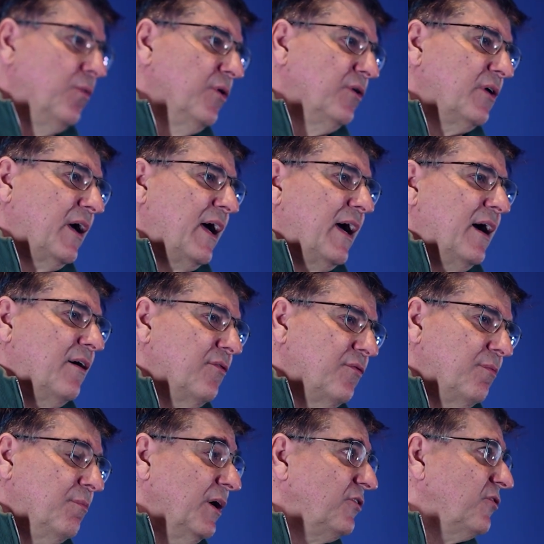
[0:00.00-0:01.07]
would
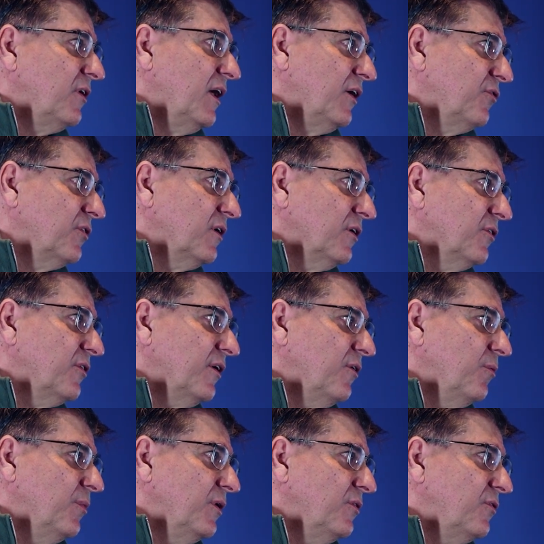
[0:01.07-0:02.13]
have much less
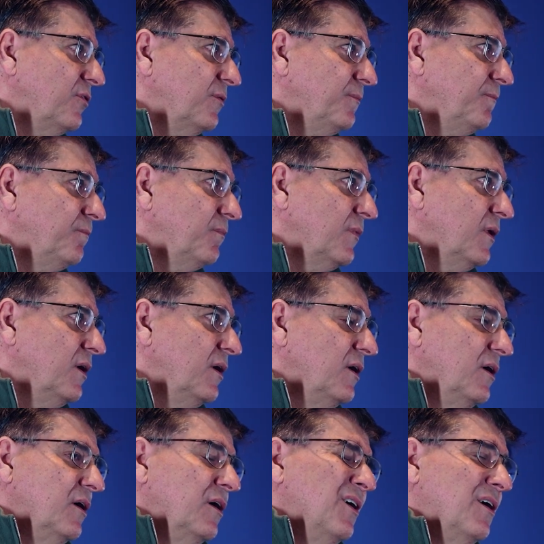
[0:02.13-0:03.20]
curtailment.
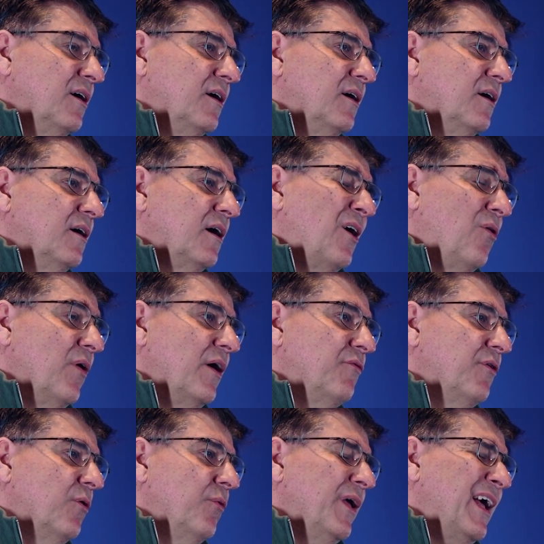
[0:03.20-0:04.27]

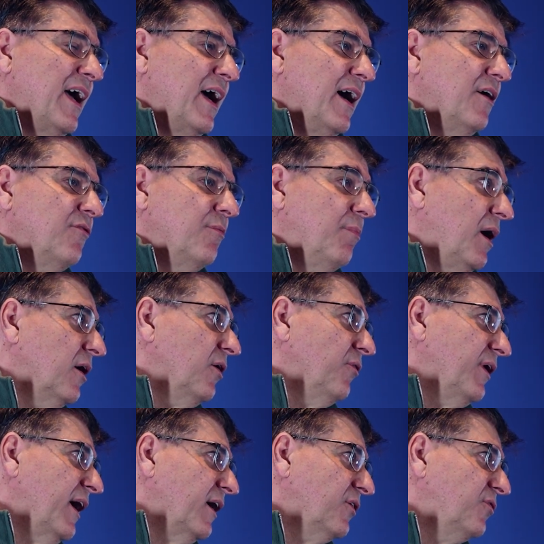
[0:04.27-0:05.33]
However, we have
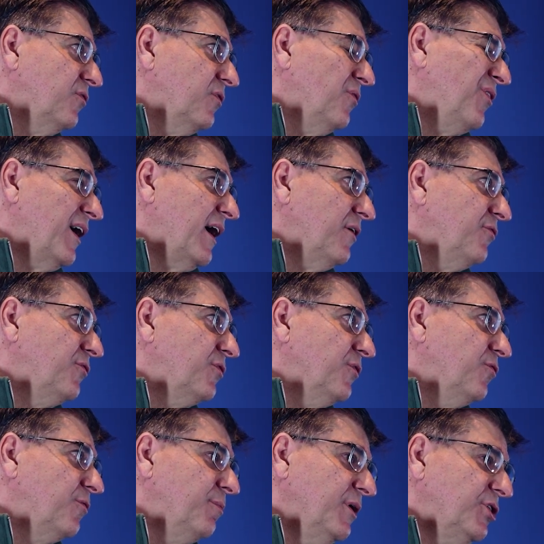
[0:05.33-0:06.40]
bottlenecks. We have
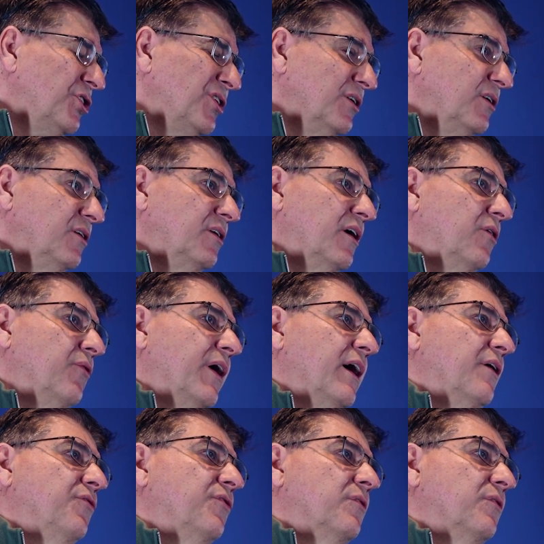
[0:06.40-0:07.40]
transmission and we have